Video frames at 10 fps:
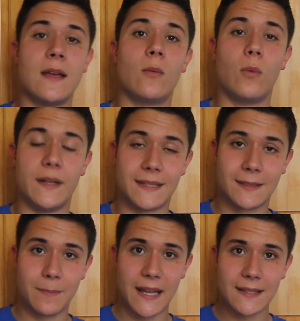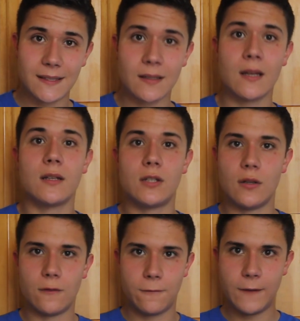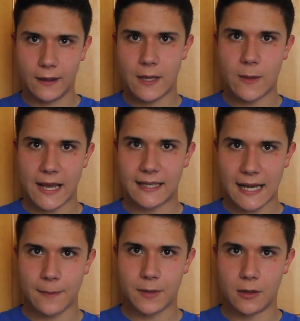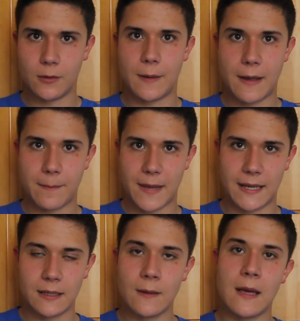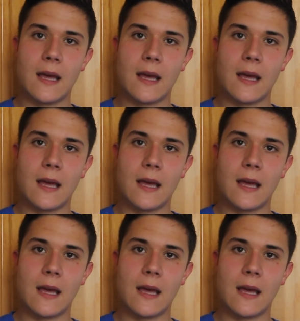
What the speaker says: one space to fill in that gap you made,